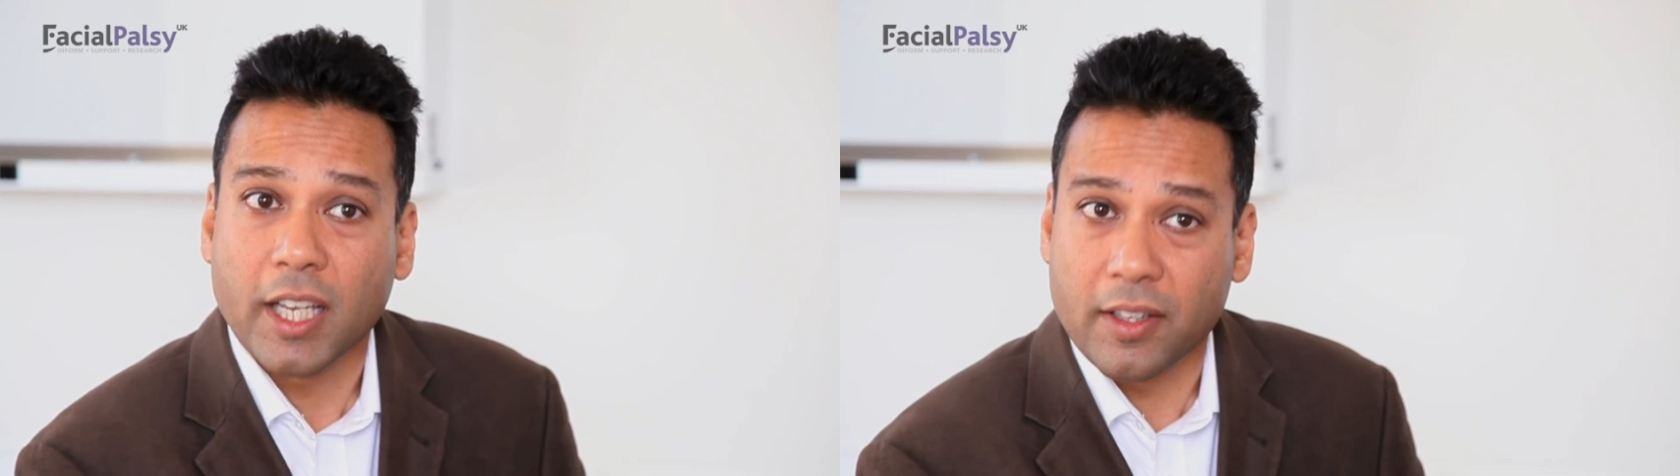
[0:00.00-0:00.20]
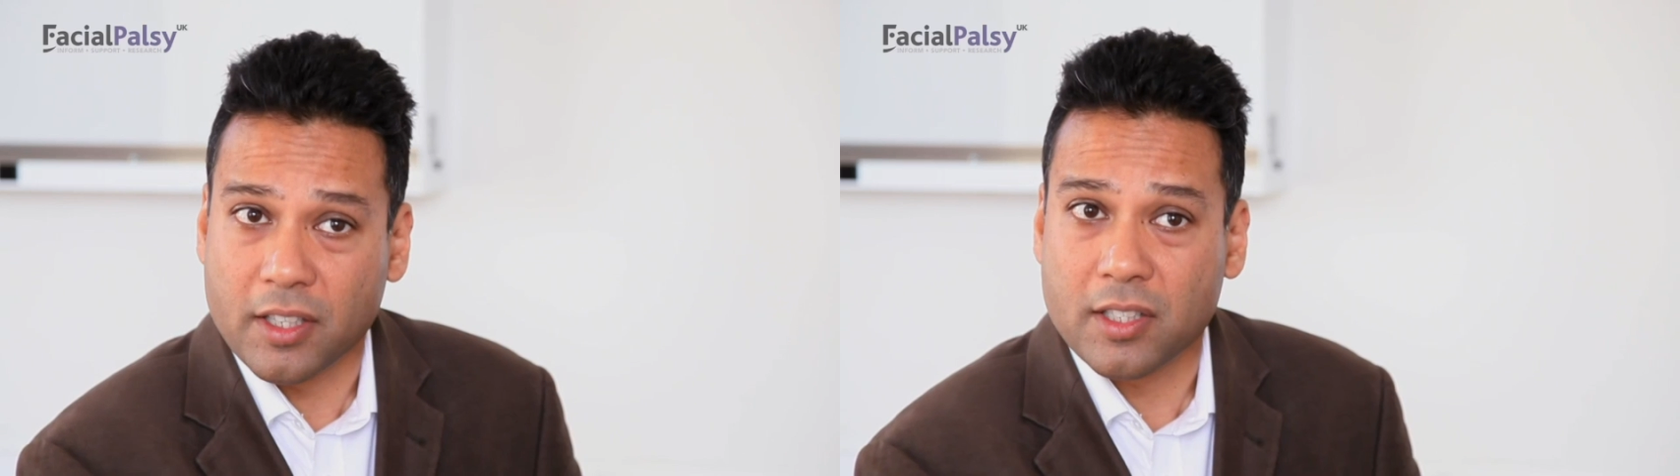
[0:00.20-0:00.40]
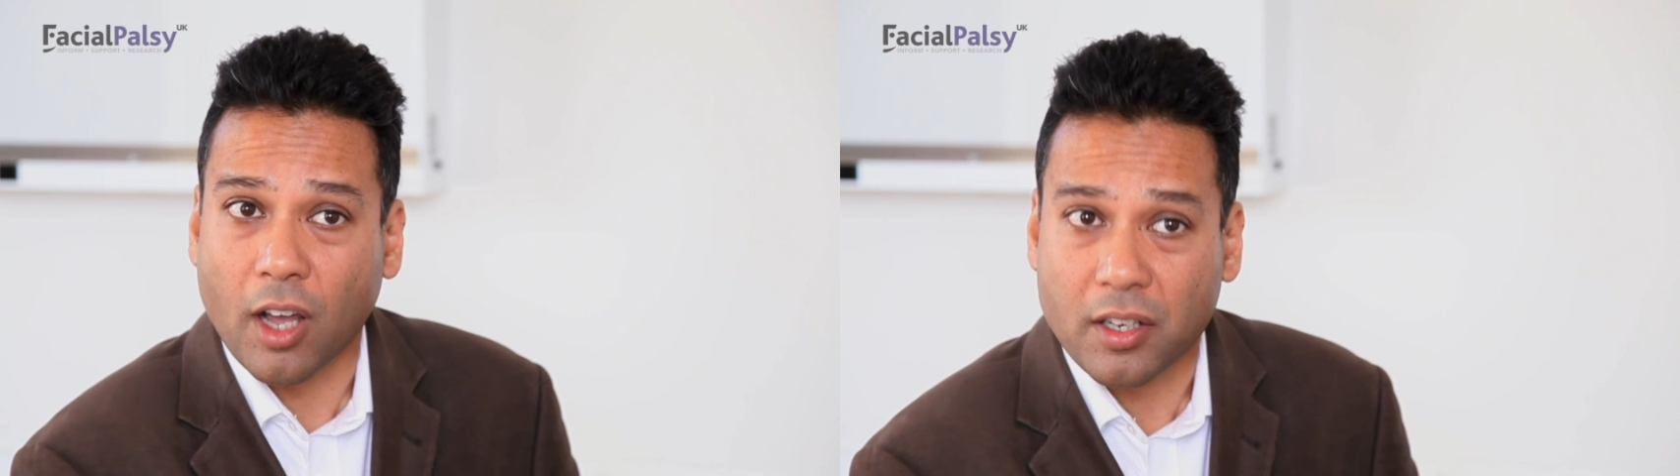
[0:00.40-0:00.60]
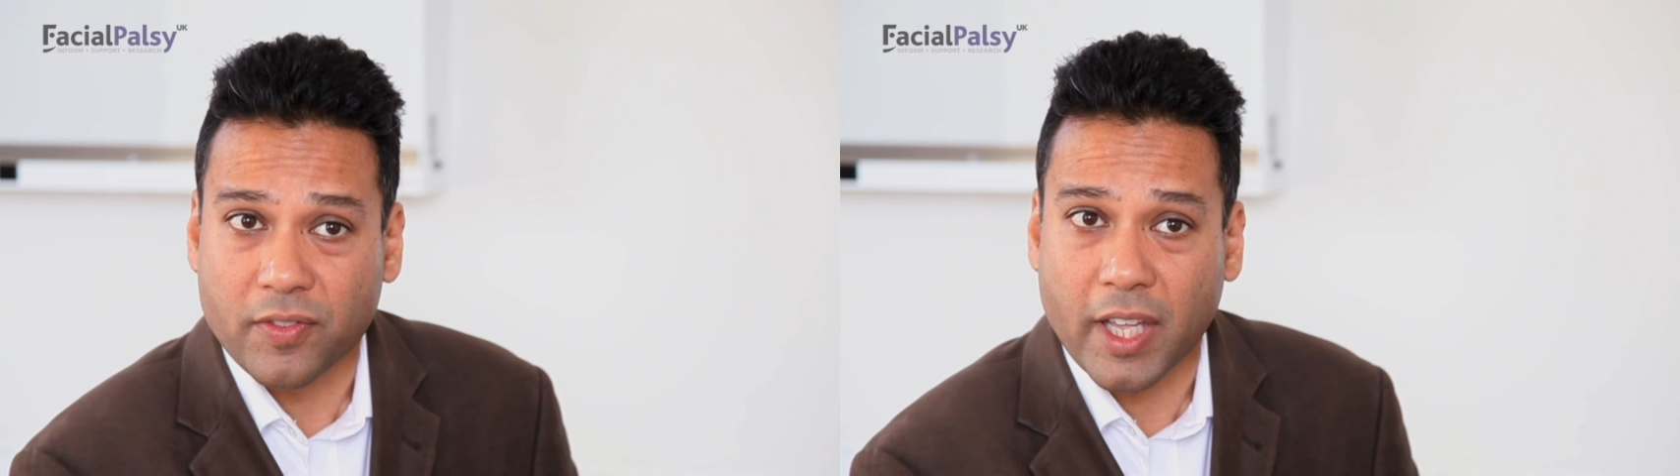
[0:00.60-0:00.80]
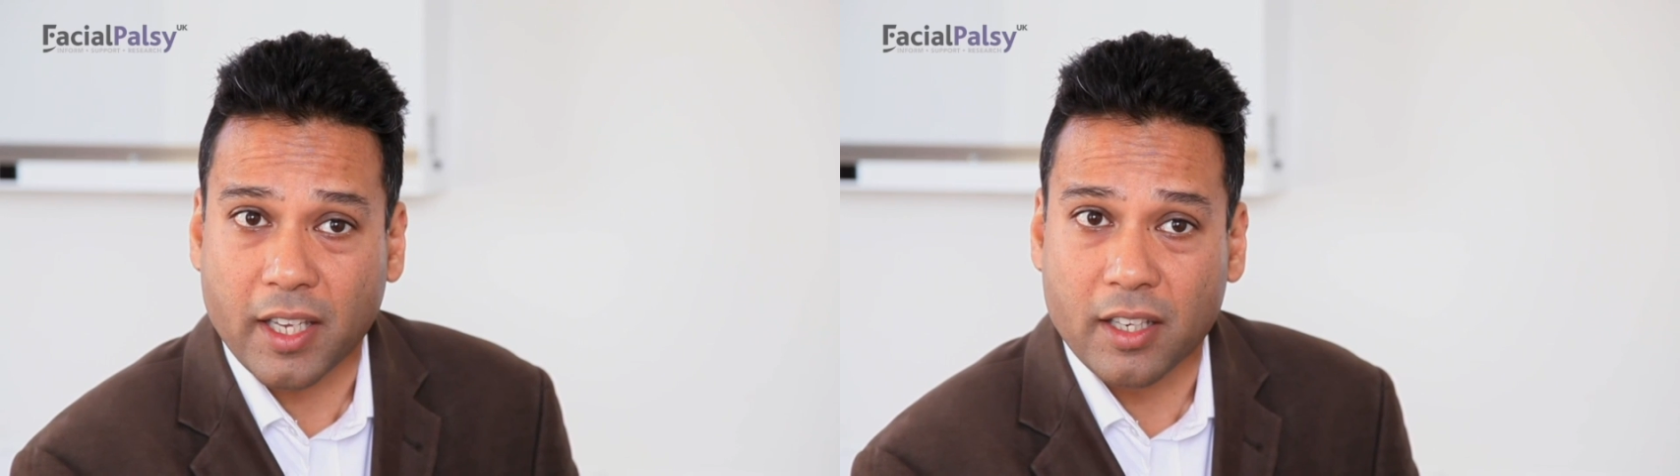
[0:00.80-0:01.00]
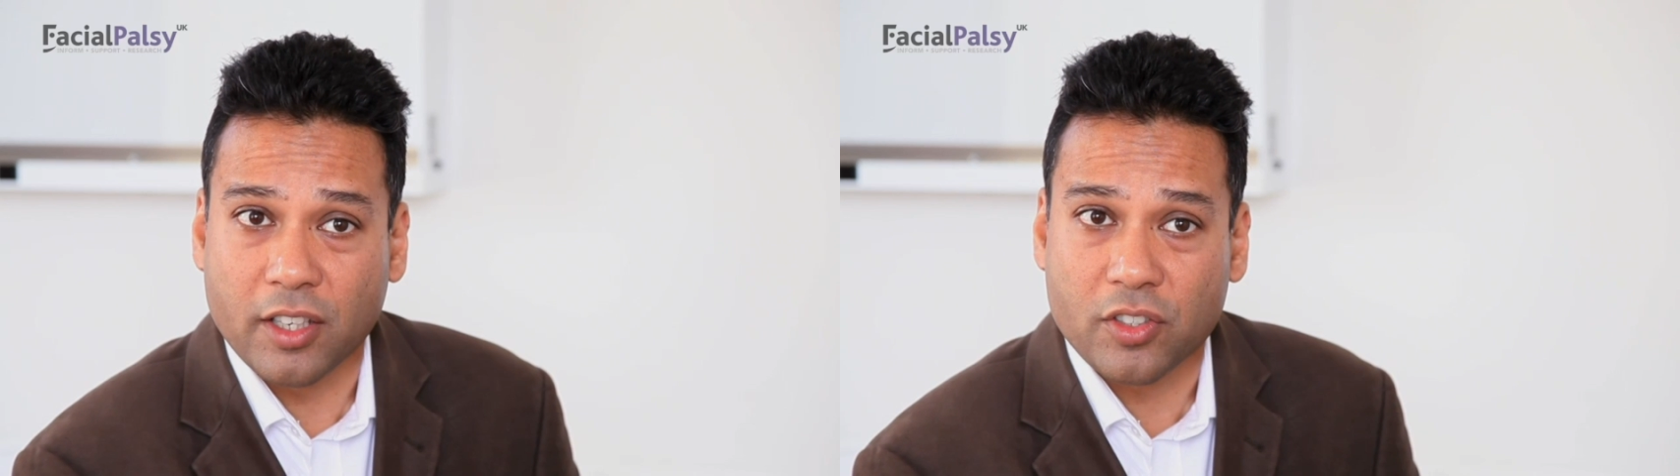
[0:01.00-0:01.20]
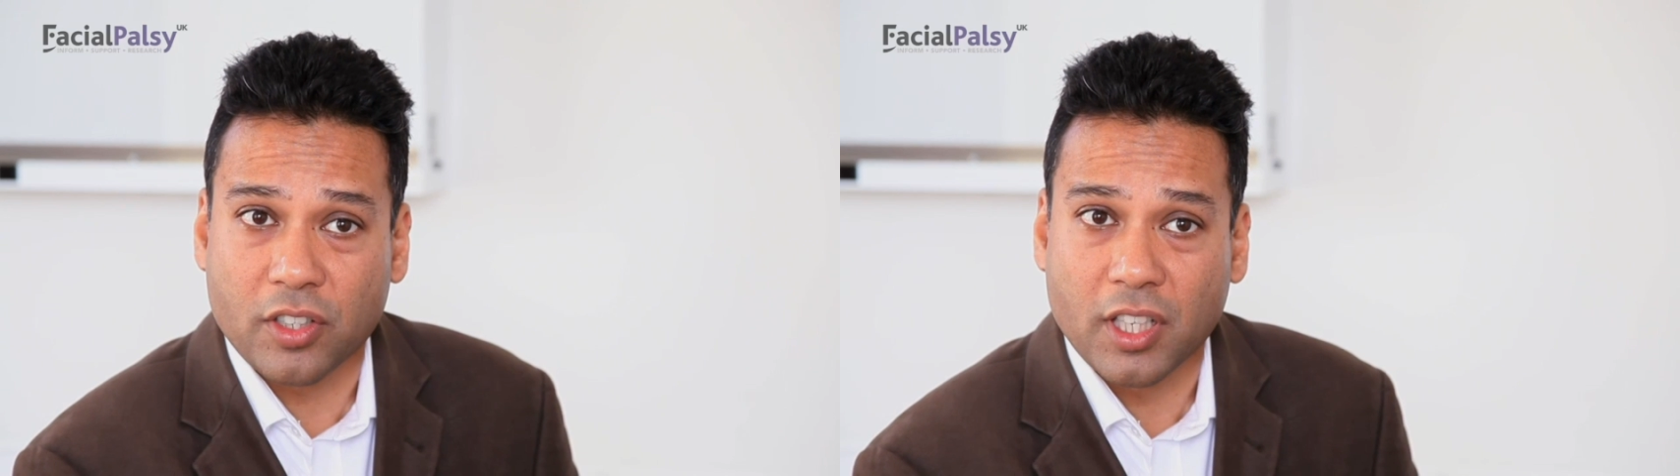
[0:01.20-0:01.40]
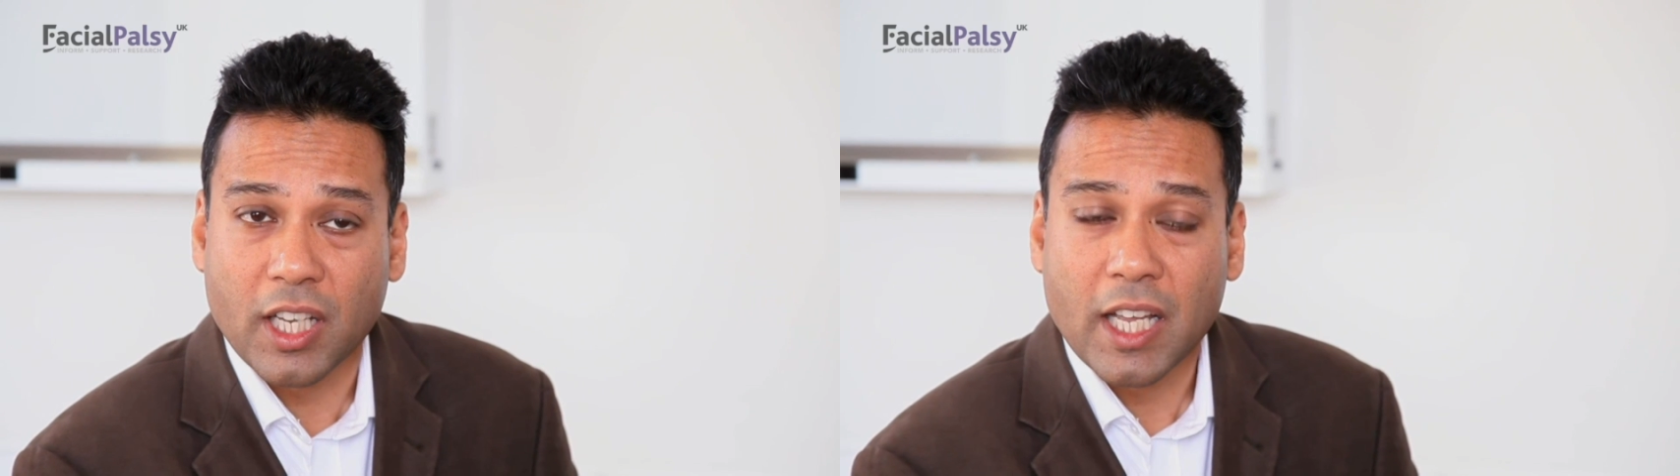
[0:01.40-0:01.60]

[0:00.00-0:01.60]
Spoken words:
in the start of their condition.